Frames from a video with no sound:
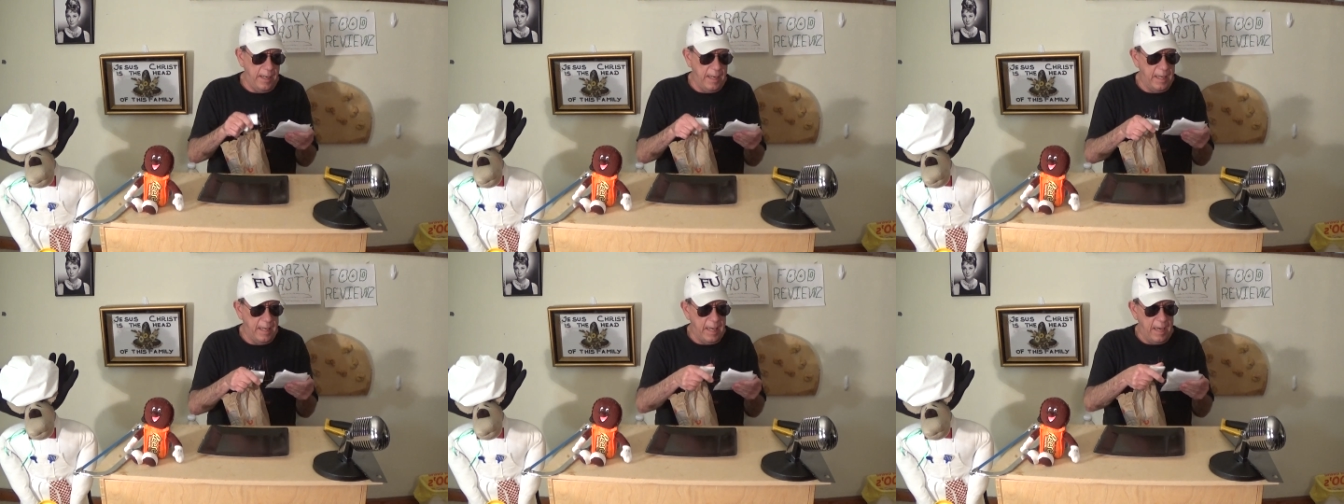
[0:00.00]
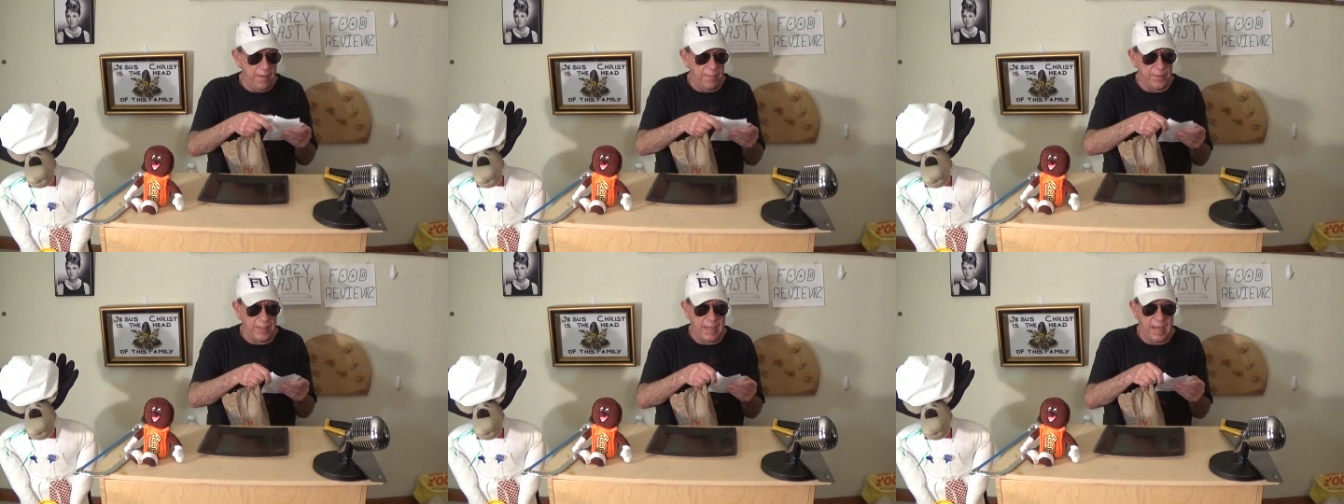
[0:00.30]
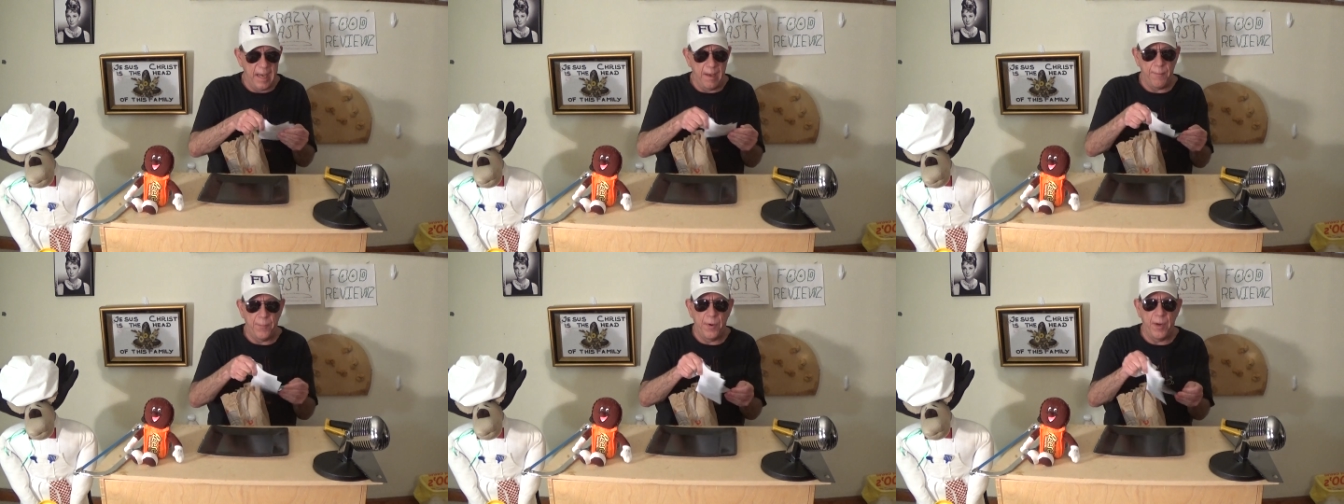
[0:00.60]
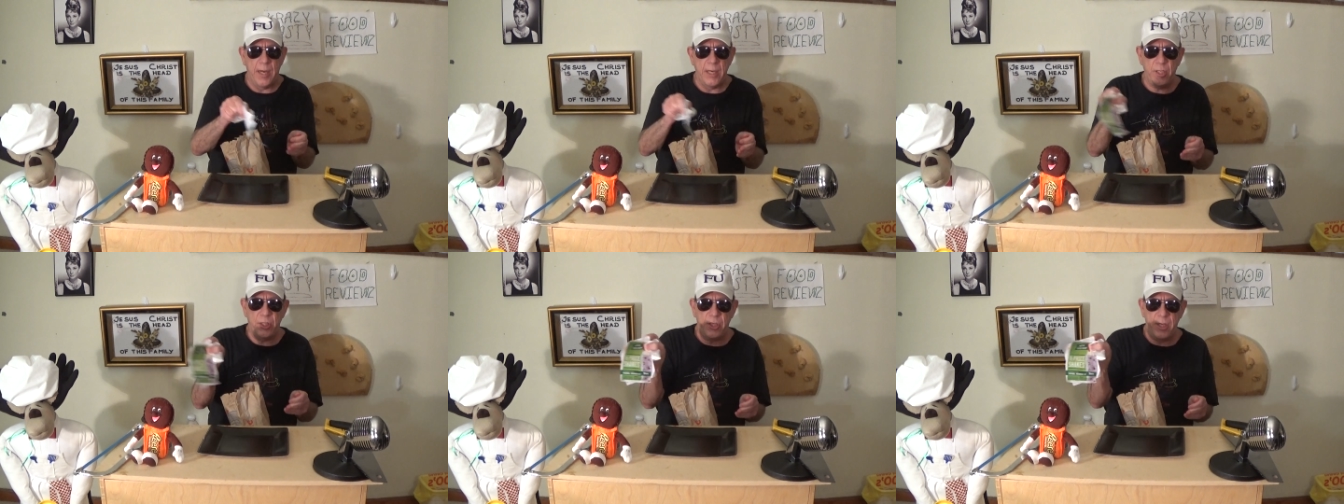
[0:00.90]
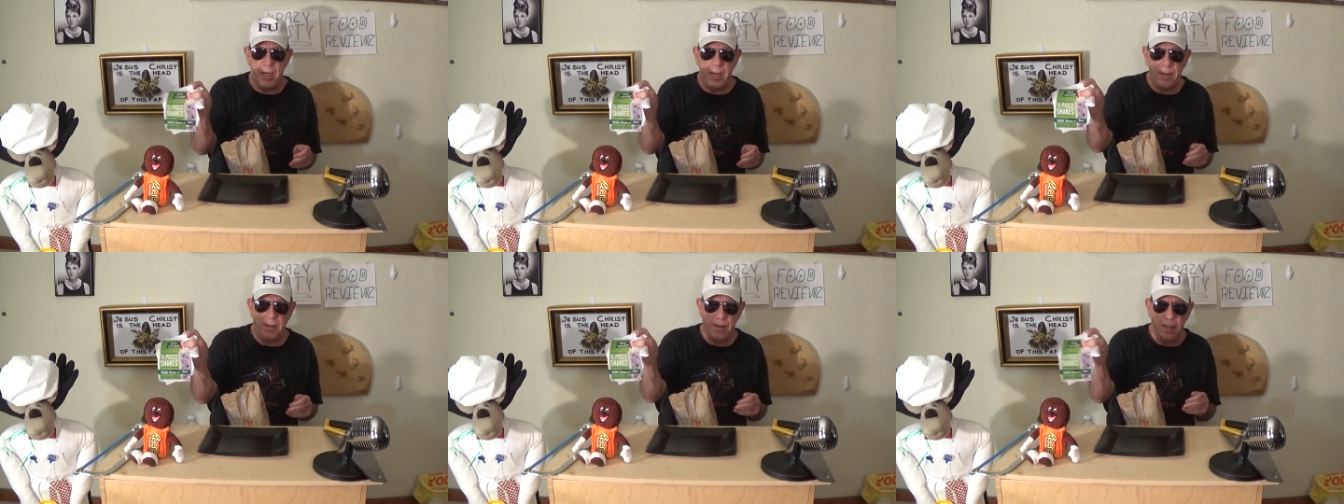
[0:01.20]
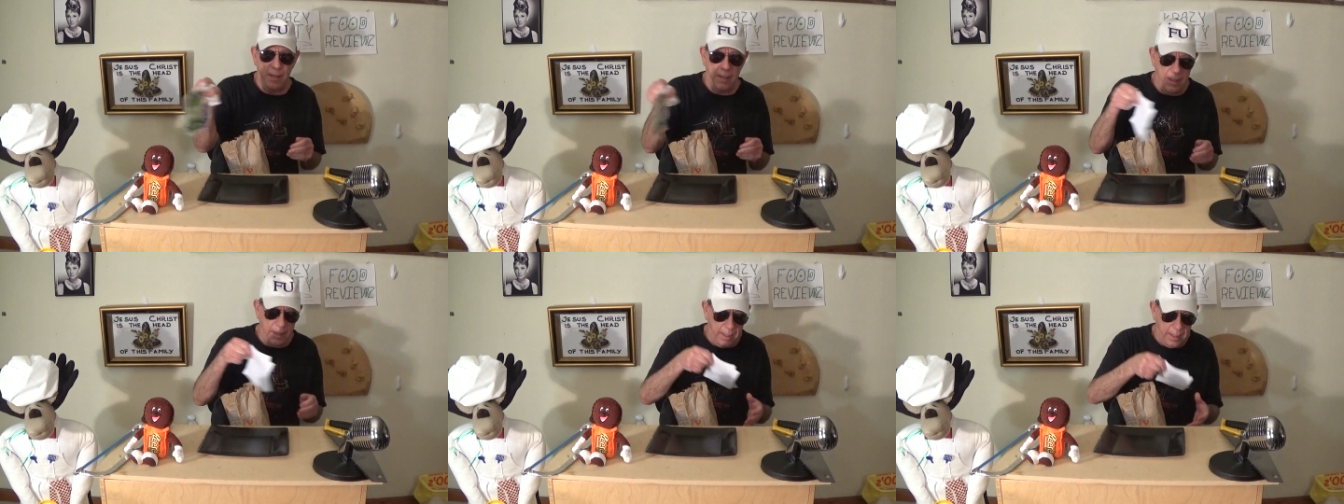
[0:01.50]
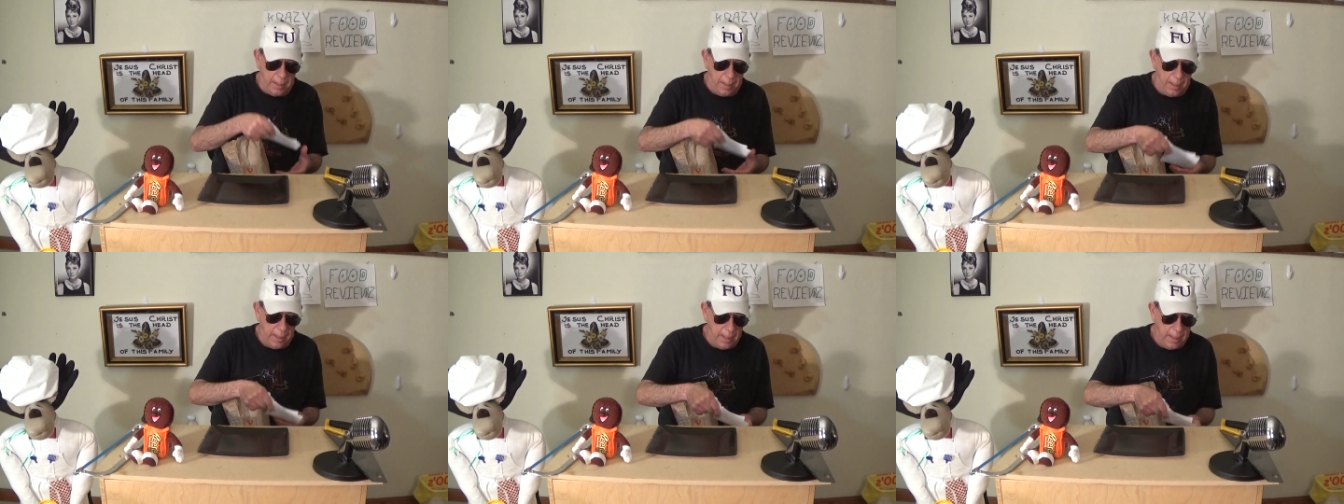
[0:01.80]
They gave us a half price shake
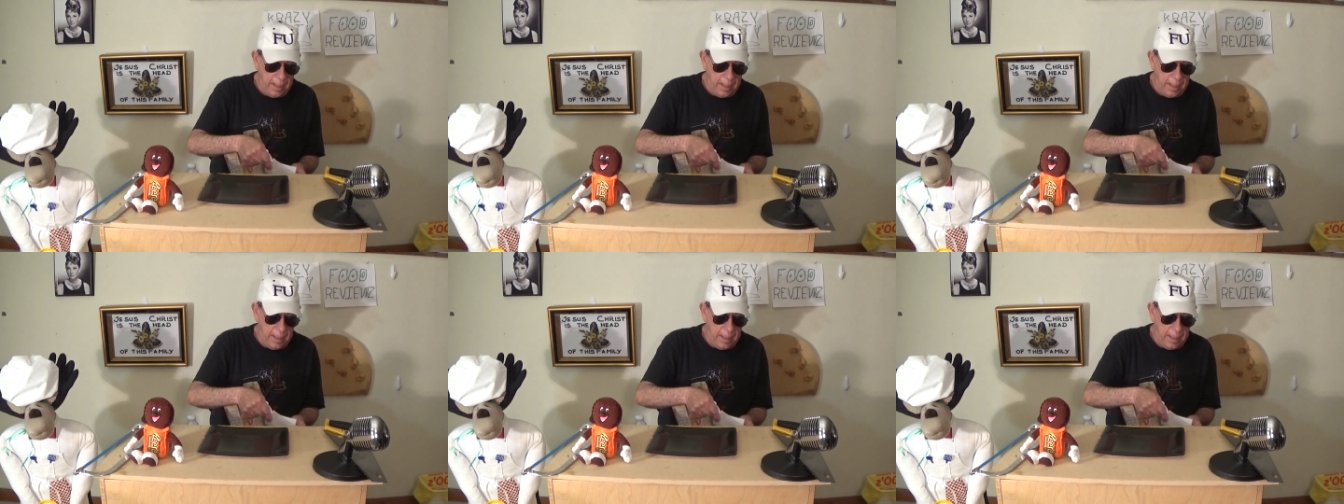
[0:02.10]
thing.